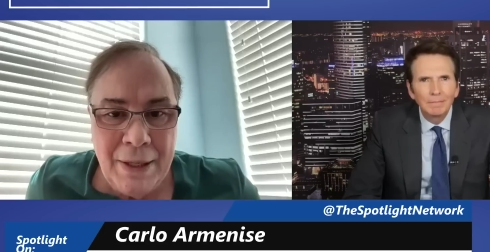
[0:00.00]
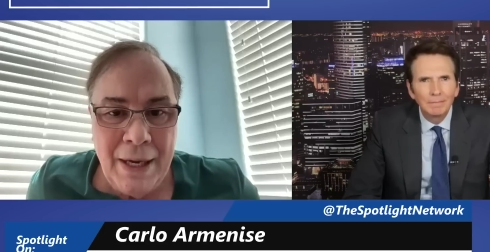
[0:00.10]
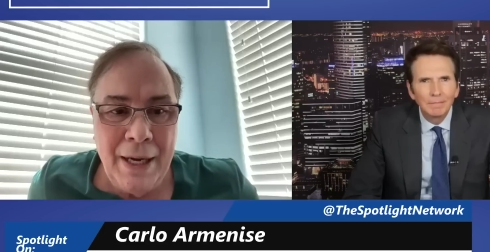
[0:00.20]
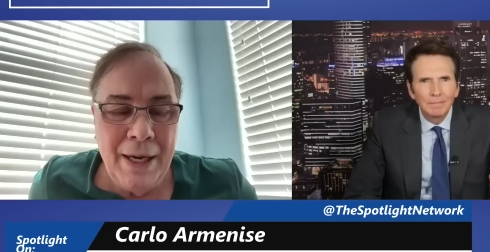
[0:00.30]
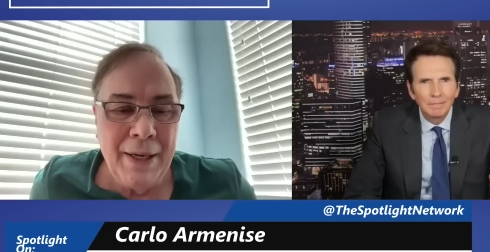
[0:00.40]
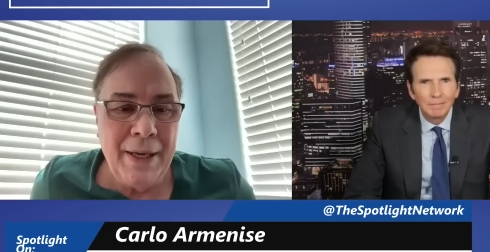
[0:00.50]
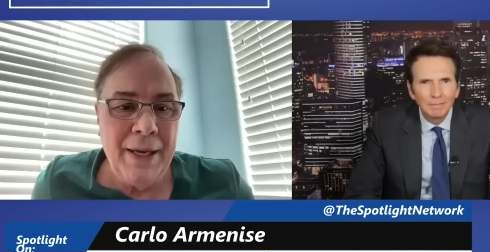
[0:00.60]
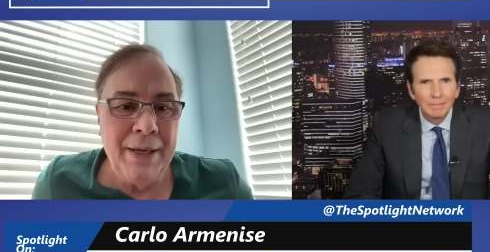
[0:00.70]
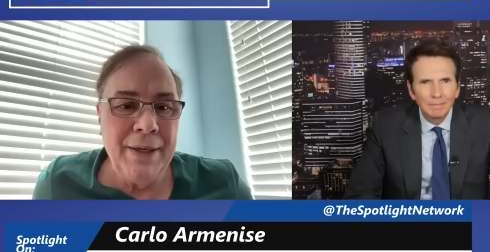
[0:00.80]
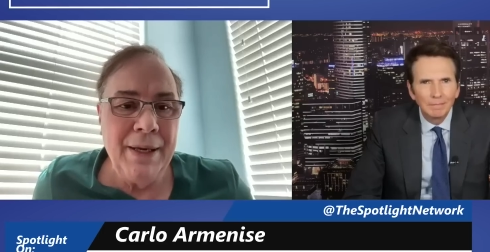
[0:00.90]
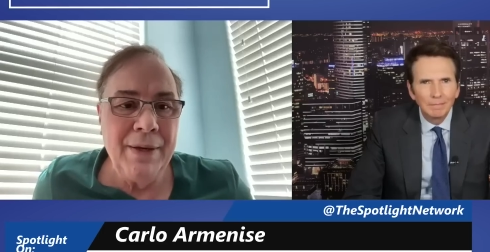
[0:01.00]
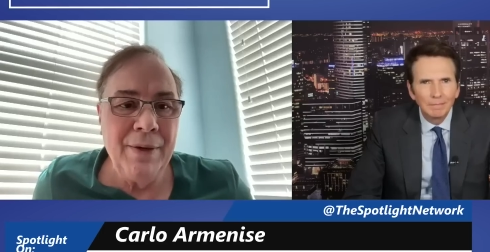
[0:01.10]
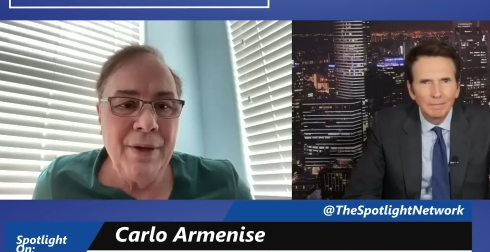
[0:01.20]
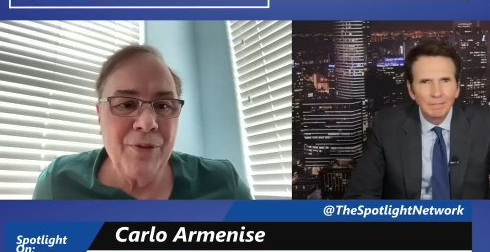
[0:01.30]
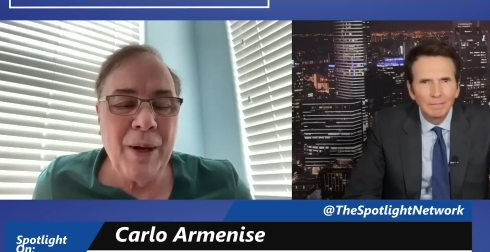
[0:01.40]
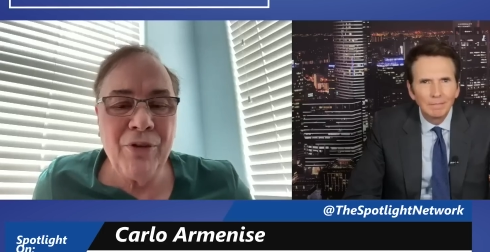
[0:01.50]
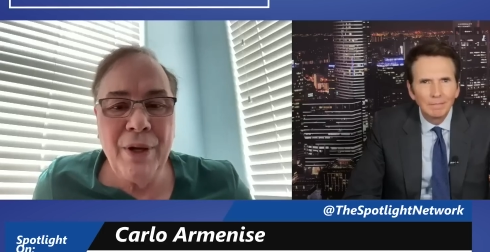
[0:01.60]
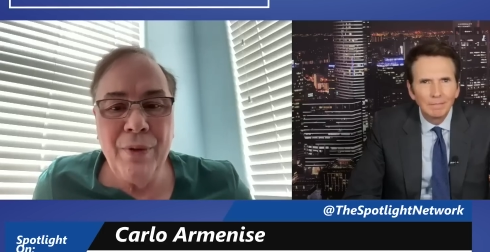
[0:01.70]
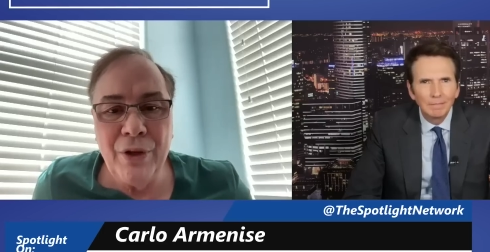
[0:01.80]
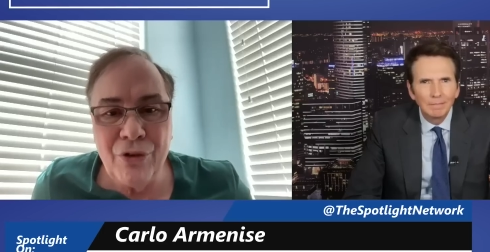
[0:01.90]
Speaker 1: and especially
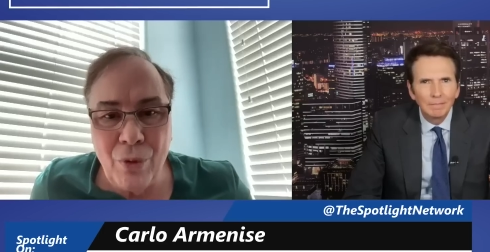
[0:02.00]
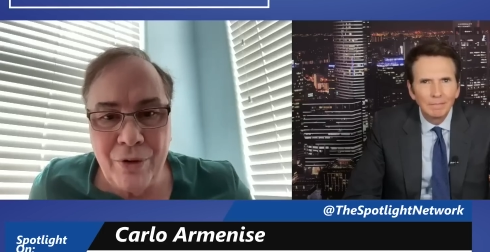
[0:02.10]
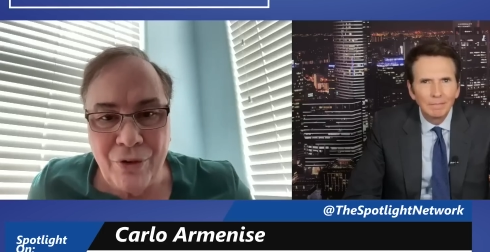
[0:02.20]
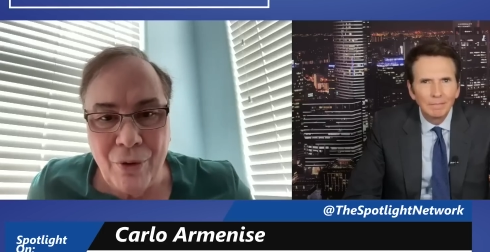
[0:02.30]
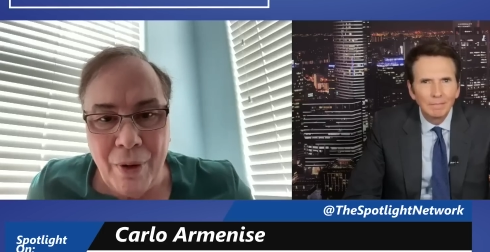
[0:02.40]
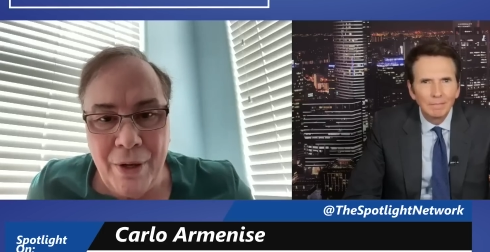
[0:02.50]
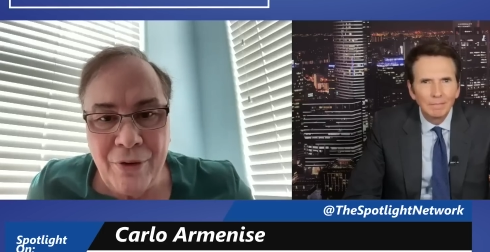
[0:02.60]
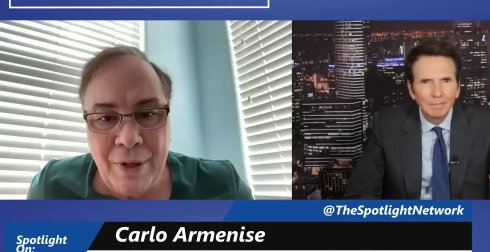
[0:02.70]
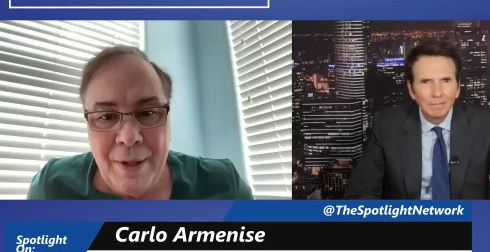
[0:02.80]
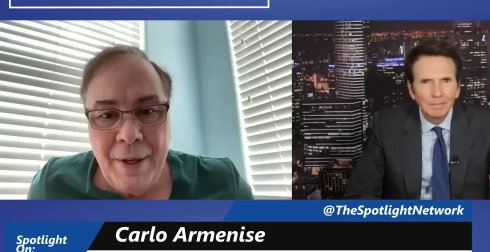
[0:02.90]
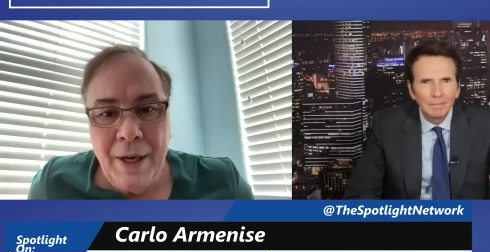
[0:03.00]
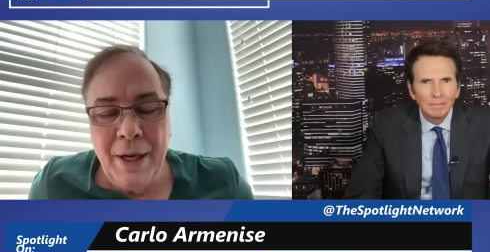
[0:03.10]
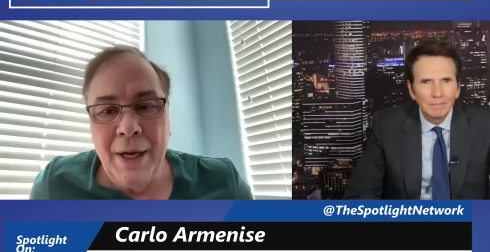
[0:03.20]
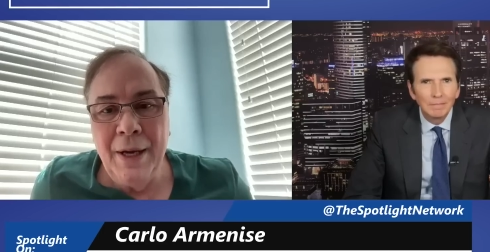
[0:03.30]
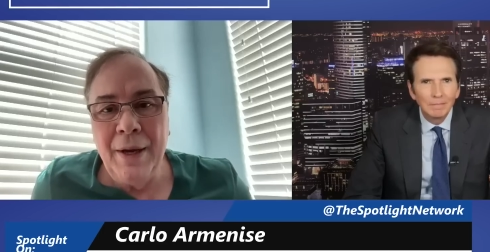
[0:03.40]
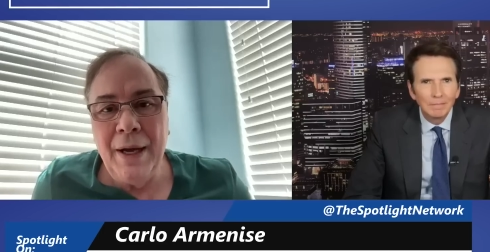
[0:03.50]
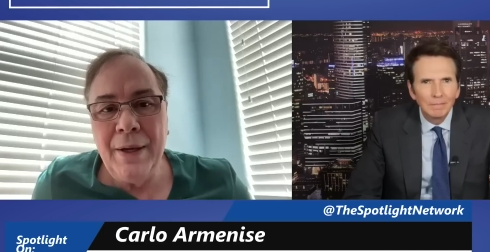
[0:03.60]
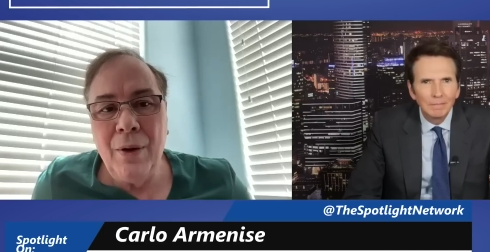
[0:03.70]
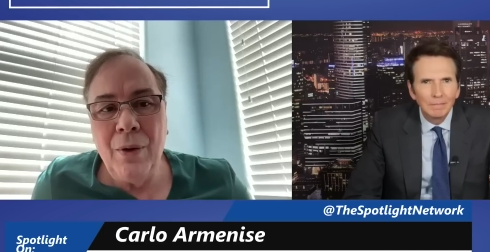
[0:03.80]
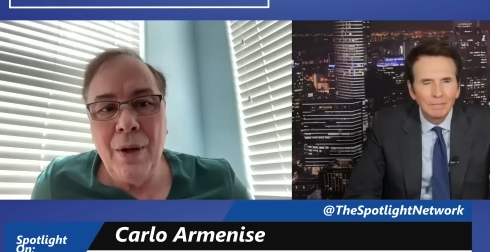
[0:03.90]
in the short stories,
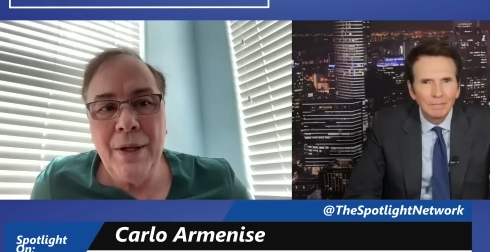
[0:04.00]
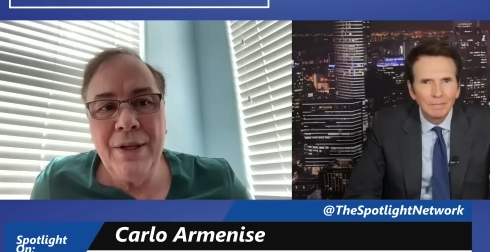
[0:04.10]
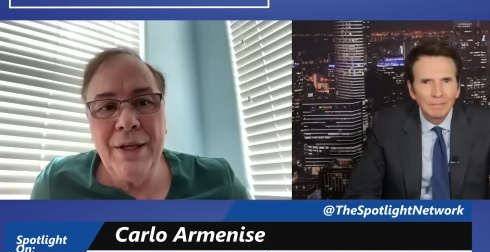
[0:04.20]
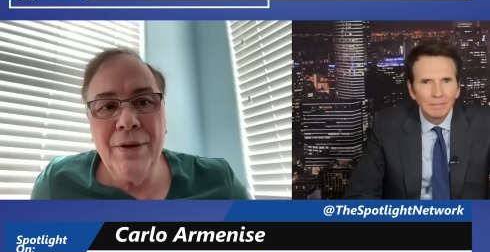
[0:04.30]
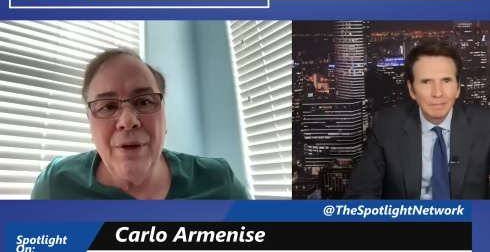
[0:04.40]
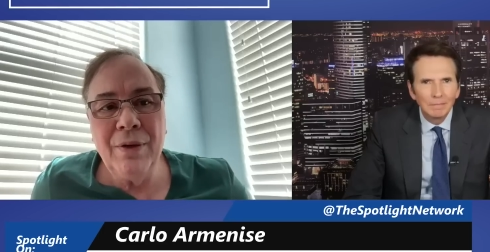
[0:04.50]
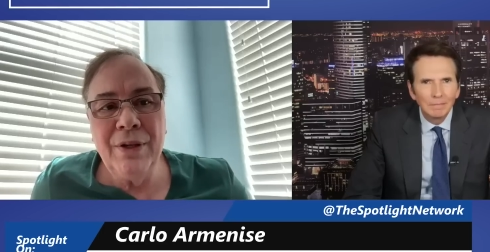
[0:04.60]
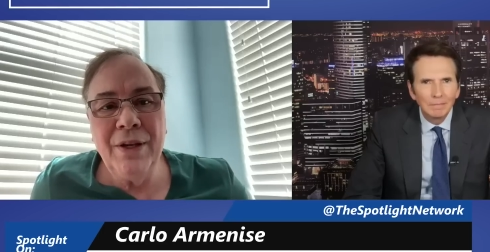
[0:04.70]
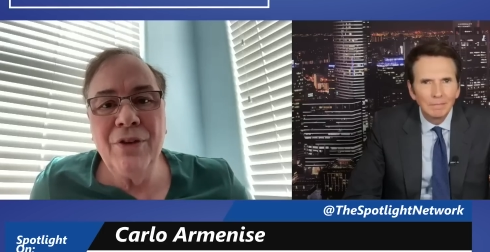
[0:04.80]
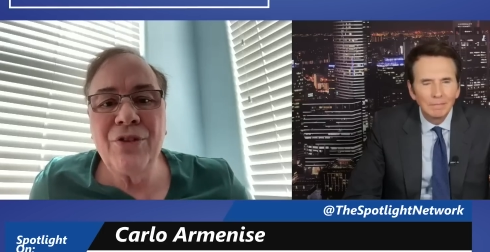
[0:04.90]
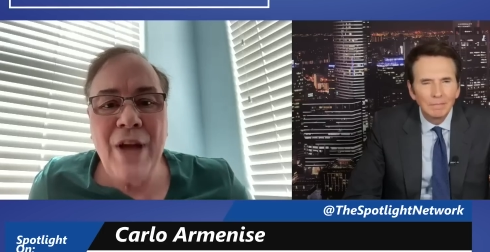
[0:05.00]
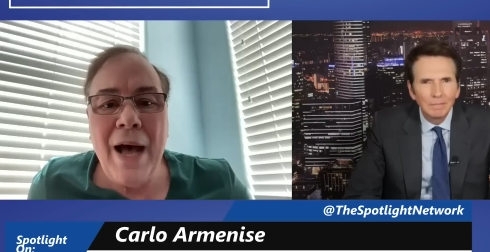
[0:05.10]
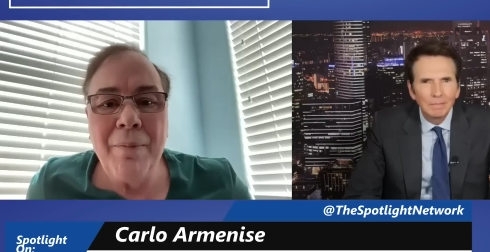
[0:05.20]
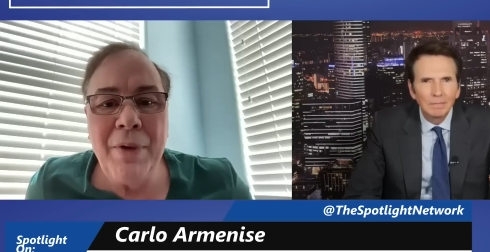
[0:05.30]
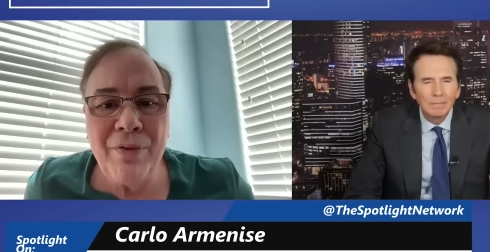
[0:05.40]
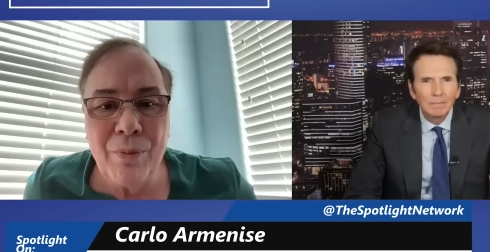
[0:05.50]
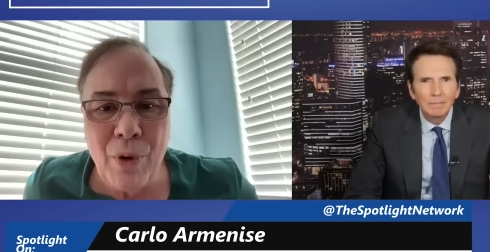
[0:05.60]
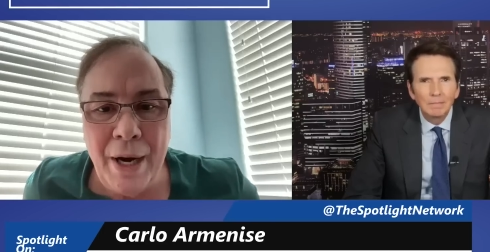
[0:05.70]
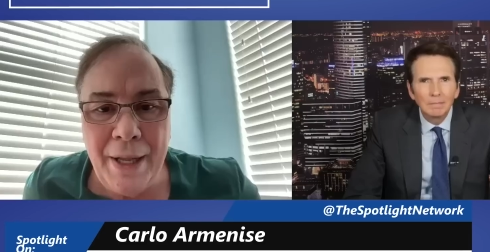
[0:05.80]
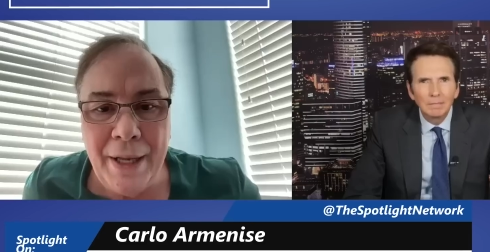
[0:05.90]
it didn't stop me from
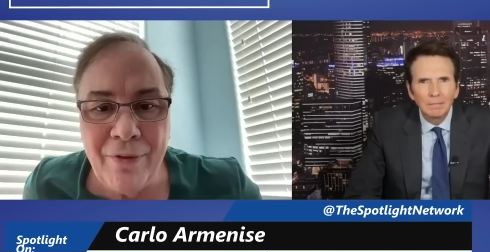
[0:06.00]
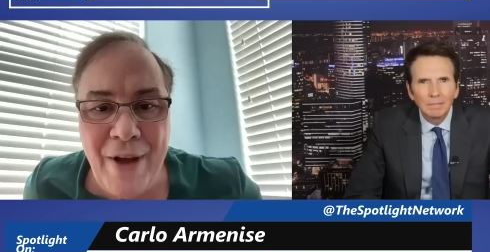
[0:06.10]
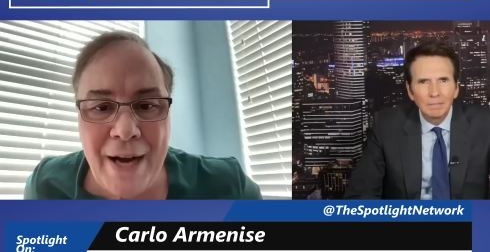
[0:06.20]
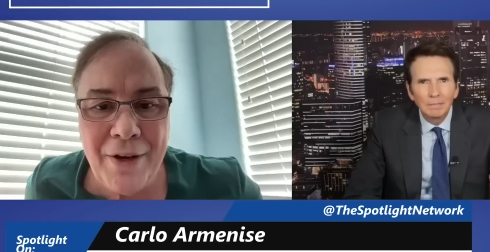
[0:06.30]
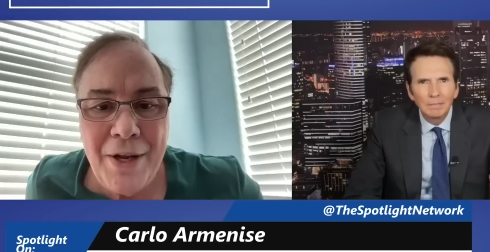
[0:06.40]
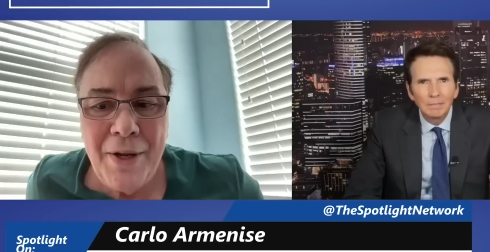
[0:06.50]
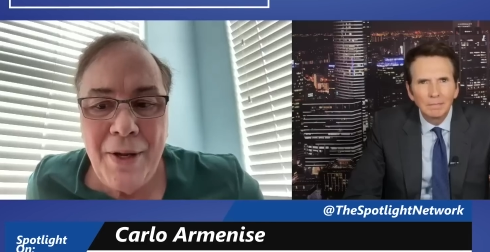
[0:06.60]
writing. In fact,